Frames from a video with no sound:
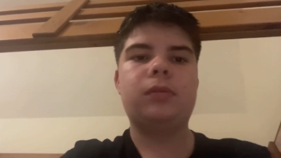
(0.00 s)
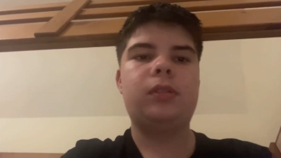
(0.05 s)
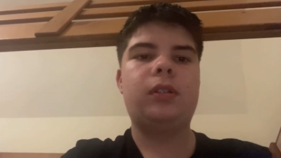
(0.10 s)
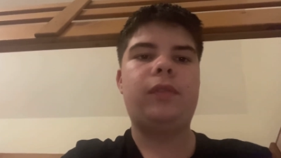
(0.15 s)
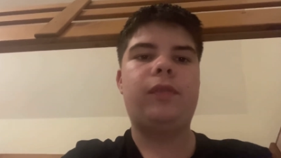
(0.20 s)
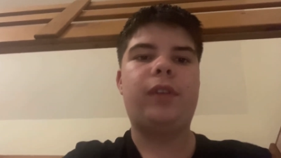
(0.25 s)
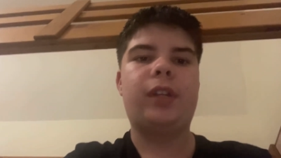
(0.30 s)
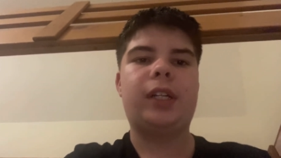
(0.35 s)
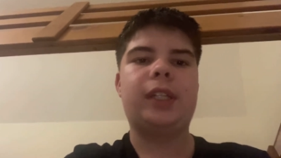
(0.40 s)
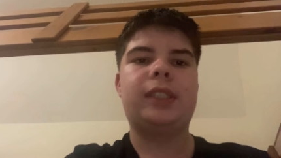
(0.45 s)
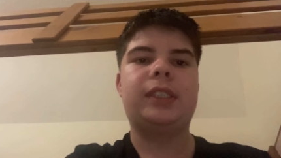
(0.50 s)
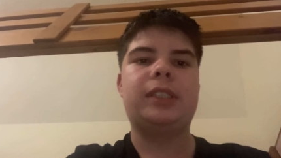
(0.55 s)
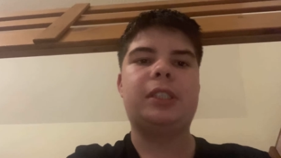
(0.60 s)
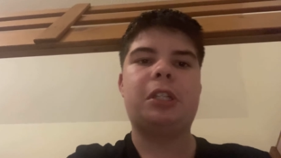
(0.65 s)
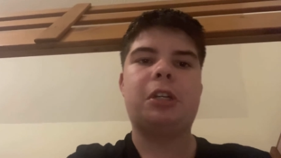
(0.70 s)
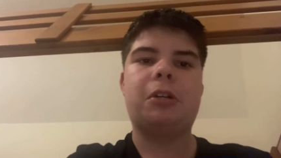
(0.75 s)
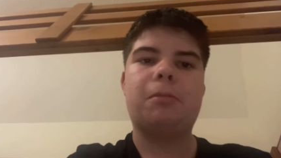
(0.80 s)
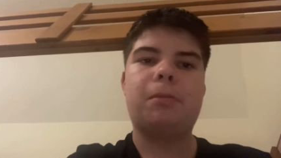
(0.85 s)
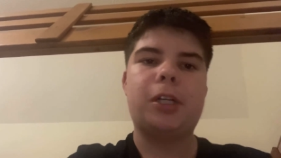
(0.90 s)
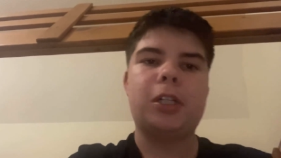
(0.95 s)
If you like
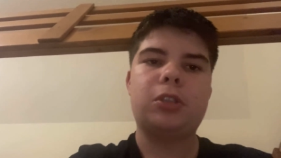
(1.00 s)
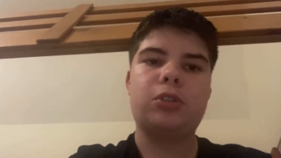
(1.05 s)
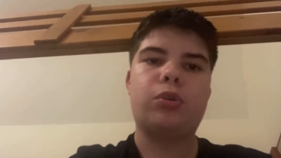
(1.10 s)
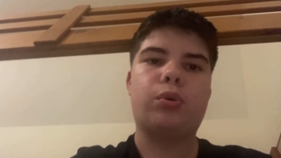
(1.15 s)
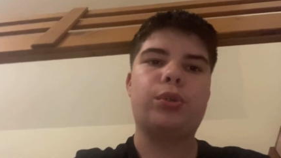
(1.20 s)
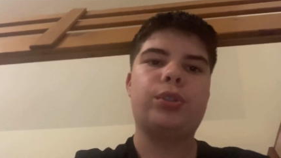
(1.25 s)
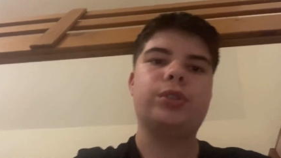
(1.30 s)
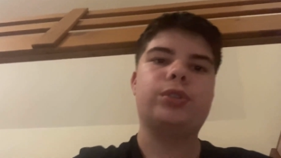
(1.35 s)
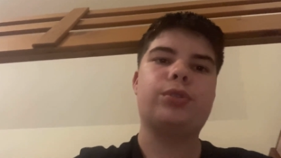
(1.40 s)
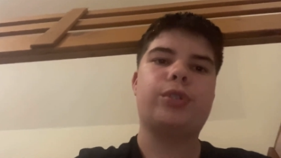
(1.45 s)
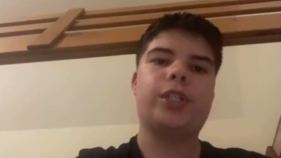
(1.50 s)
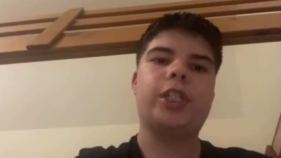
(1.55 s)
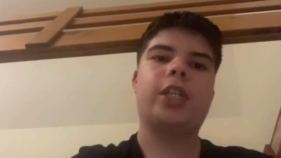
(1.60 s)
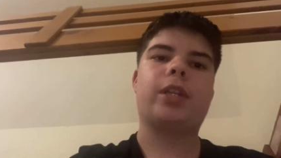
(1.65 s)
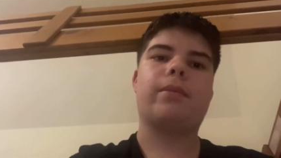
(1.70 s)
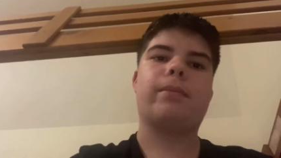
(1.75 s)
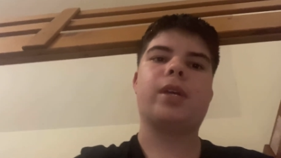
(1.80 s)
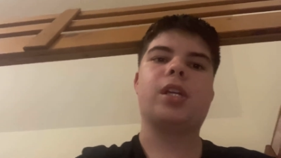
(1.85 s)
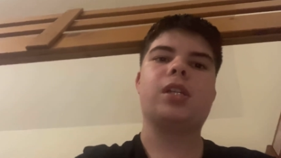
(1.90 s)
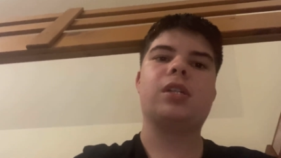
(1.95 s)
South Park, Toy Story,
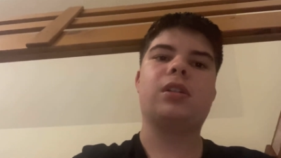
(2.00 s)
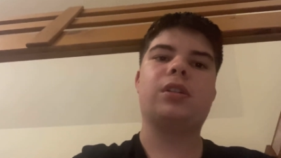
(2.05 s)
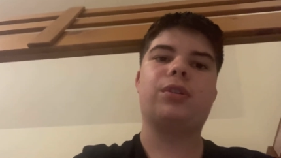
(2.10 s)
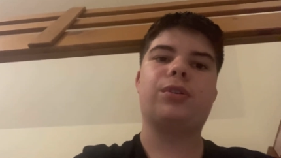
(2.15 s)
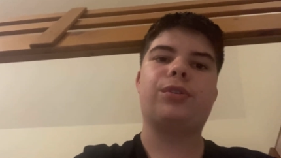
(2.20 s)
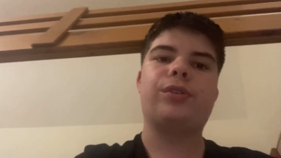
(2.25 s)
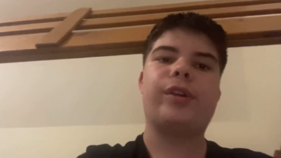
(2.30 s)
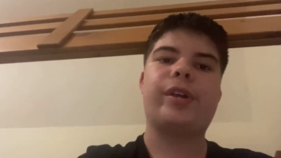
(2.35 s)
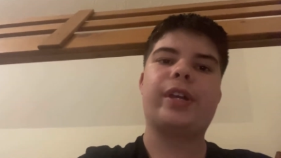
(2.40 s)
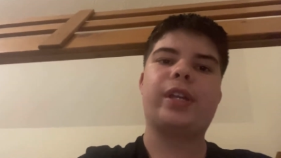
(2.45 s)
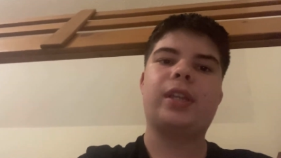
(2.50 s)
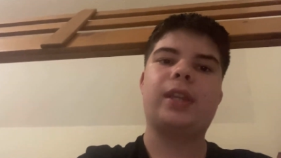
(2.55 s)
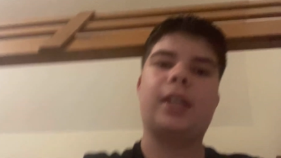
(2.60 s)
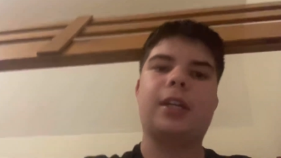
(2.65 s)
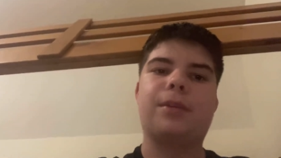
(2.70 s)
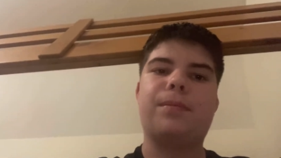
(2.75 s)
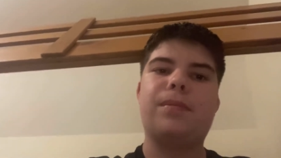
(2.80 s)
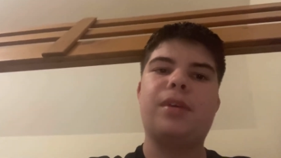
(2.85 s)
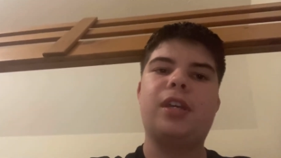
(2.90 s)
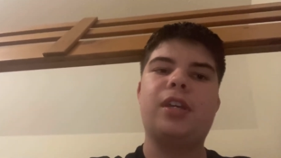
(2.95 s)
The Mandalorian,
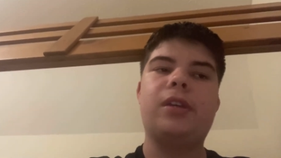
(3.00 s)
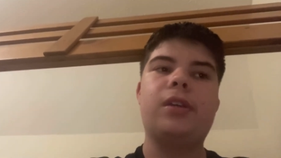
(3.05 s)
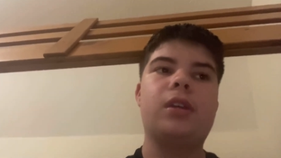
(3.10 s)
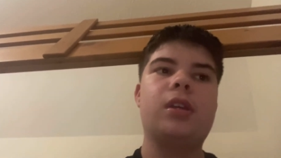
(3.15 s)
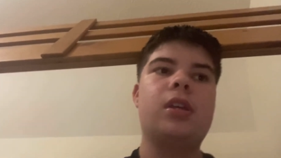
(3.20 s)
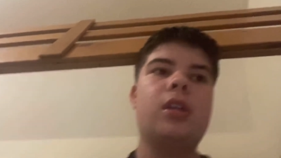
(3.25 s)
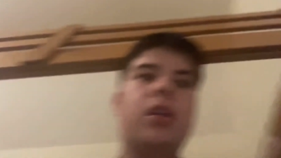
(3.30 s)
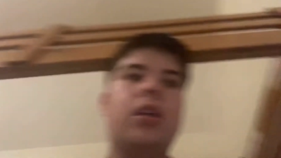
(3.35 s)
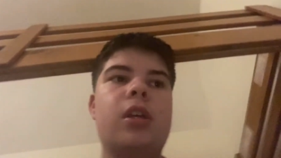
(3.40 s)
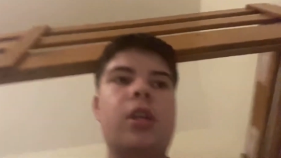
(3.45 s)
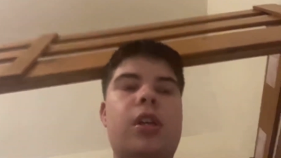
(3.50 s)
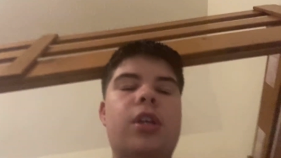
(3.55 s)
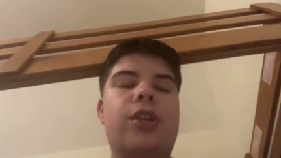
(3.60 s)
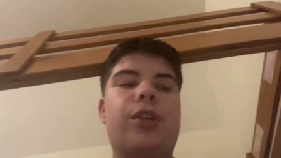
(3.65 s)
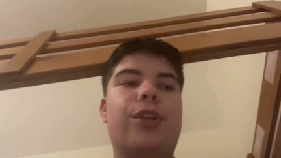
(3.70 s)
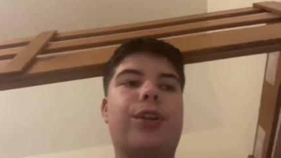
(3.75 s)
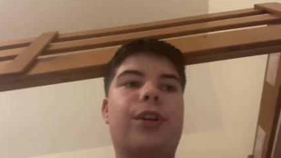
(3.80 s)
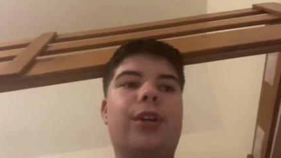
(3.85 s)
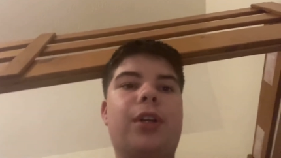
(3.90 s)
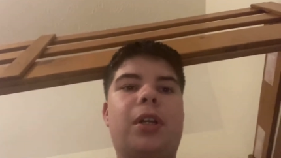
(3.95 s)
like me,
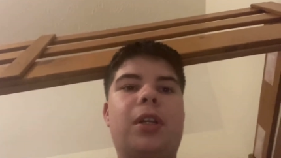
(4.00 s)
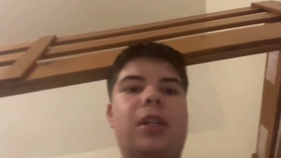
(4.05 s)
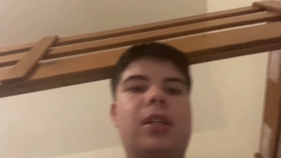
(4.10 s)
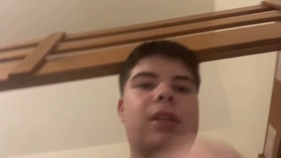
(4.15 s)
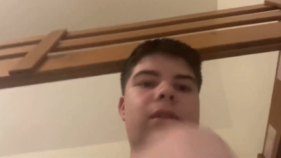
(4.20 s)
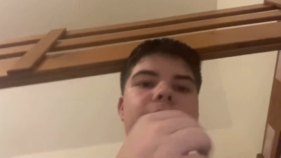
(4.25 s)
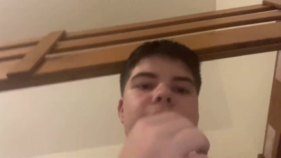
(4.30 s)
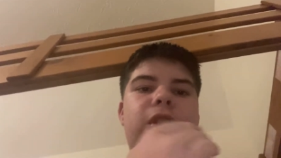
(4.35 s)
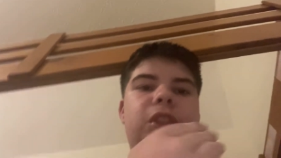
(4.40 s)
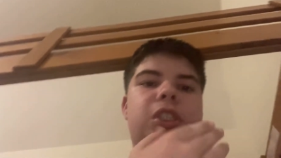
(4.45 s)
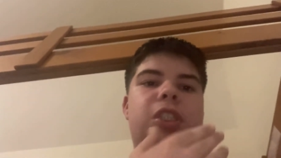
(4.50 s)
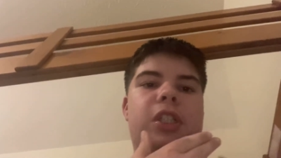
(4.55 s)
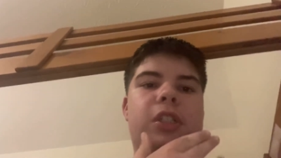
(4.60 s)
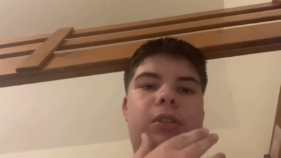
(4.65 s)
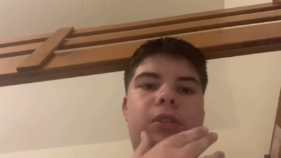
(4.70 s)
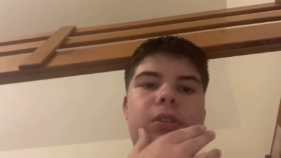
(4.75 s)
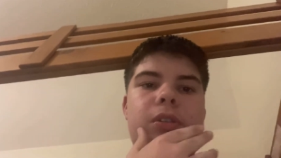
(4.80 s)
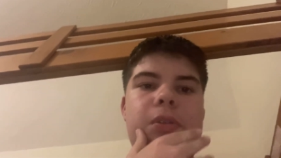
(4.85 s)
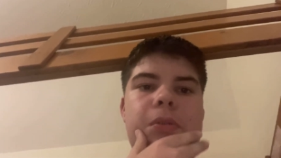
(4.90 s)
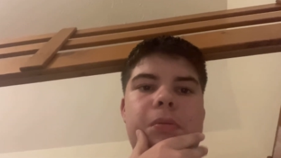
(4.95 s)
you're going to love this
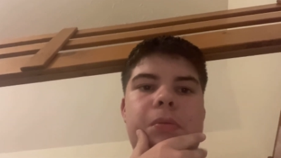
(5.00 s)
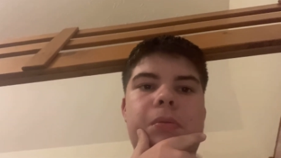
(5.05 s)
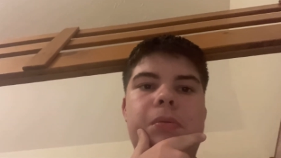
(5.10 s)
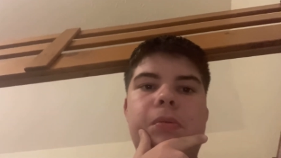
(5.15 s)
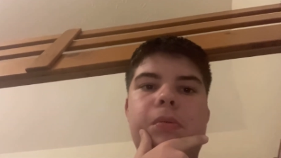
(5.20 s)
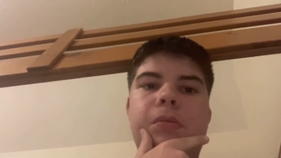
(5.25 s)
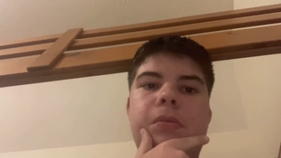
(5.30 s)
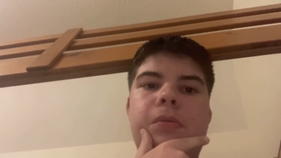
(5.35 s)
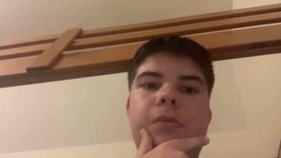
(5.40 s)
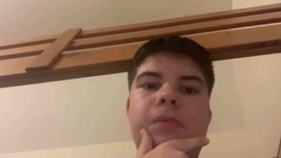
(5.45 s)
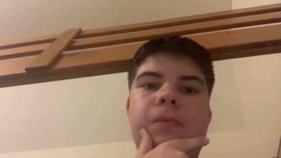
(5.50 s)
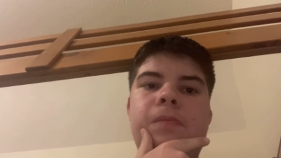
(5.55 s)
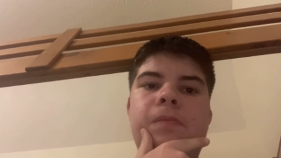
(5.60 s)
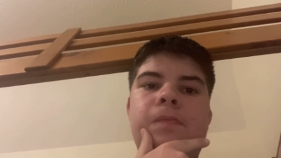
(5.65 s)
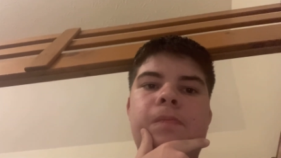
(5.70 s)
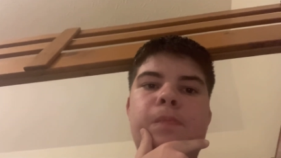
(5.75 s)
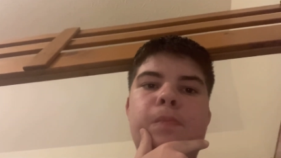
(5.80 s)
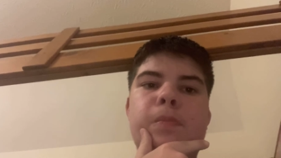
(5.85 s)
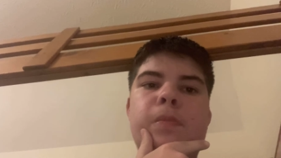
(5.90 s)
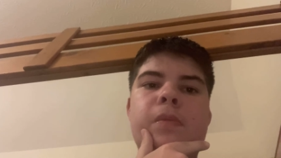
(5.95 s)
channel. So
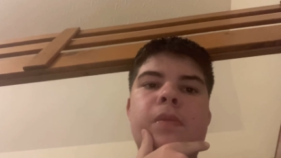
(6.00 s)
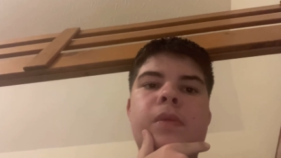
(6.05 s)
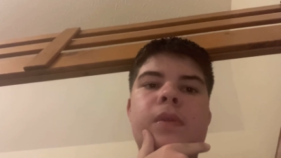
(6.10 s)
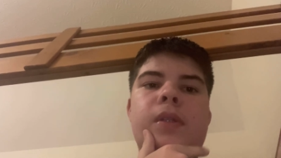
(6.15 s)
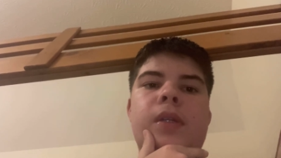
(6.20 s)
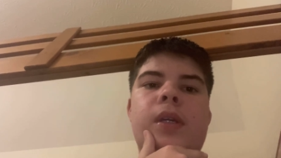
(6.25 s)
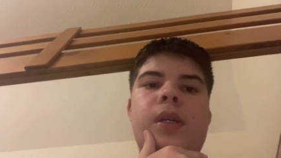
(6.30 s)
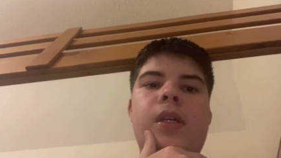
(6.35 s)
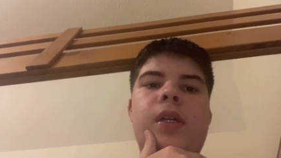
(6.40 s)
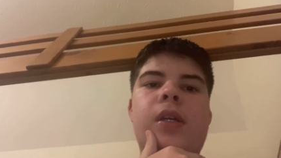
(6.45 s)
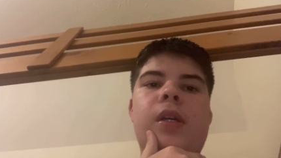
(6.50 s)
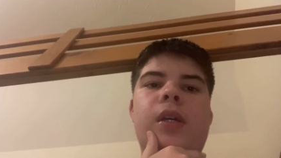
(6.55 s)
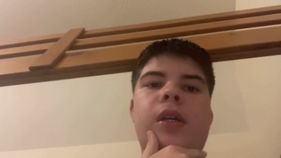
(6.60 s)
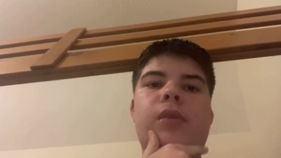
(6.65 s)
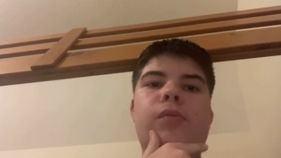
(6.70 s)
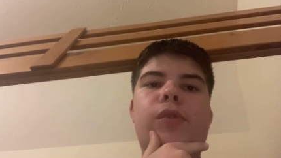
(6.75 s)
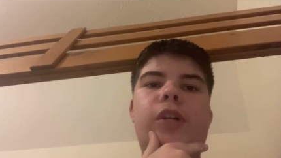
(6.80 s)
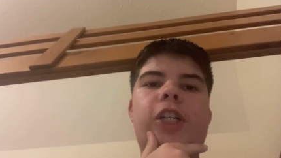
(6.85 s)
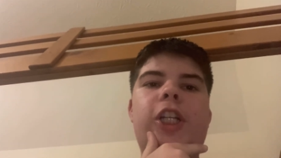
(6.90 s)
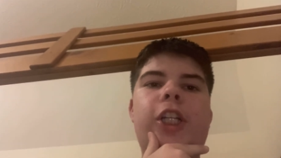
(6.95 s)

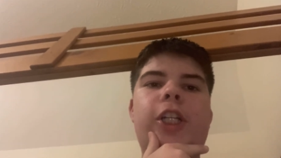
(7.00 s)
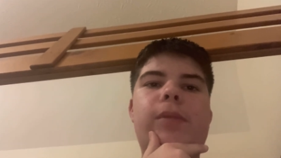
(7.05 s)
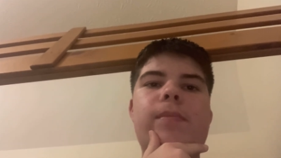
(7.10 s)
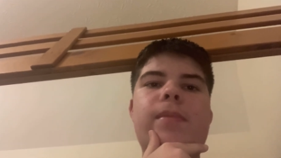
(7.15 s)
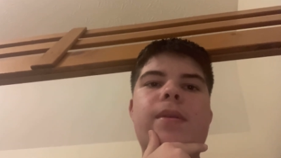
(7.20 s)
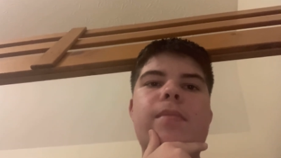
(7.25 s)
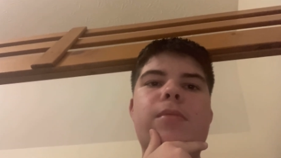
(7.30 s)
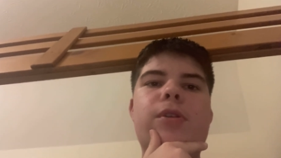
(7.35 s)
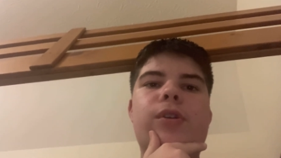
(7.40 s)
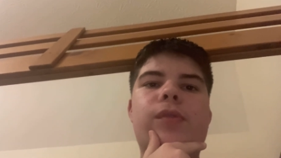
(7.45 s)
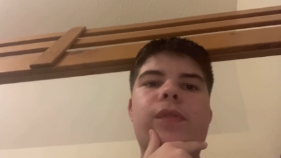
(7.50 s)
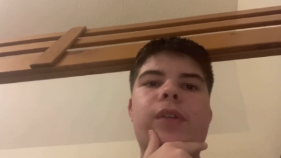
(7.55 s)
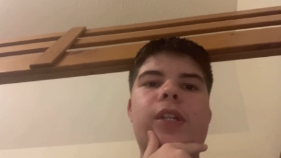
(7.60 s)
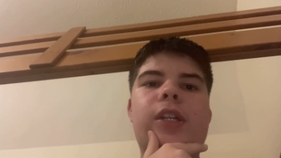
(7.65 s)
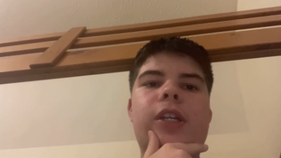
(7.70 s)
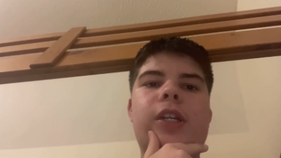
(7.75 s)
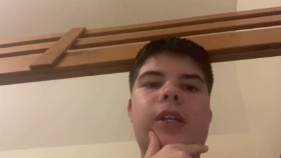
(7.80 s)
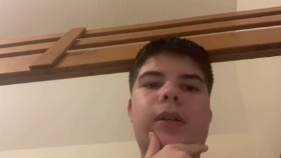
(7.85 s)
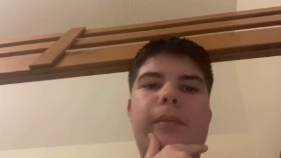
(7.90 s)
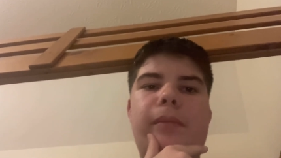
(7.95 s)
we're going to be
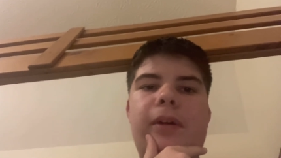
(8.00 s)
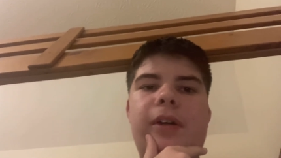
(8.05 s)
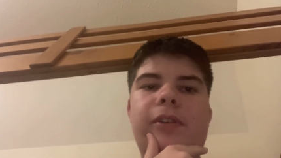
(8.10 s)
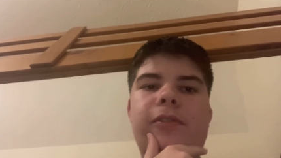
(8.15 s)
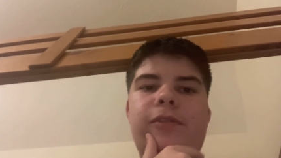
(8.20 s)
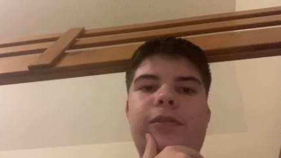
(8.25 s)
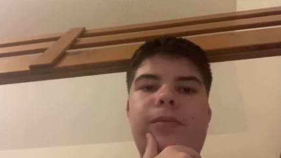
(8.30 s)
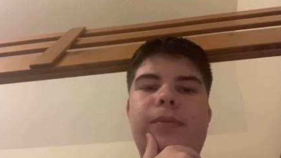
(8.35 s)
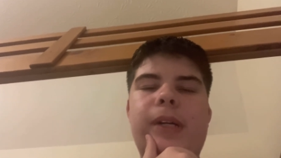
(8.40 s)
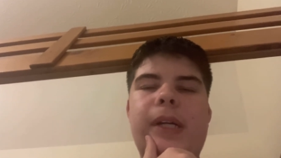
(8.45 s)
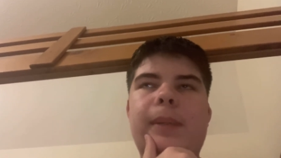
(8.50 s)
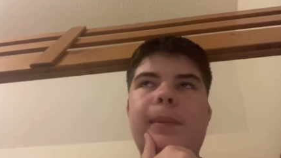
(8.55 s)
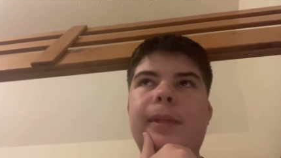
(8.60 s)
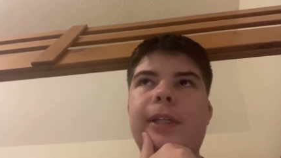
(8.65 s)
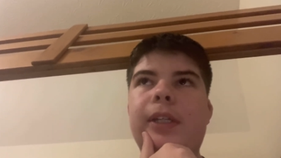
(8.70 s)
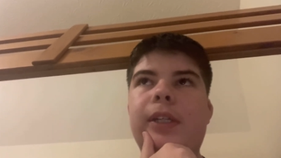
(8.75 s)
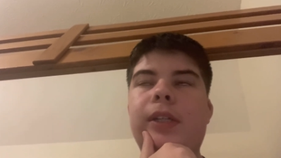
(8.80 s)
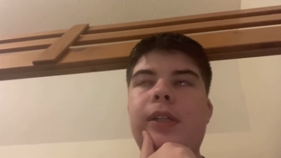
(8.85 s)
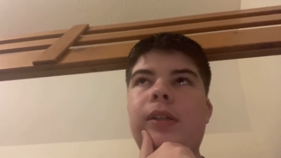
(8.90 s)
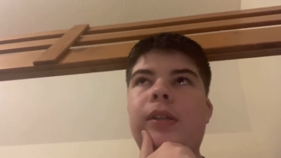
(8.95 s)
moving in a month probably.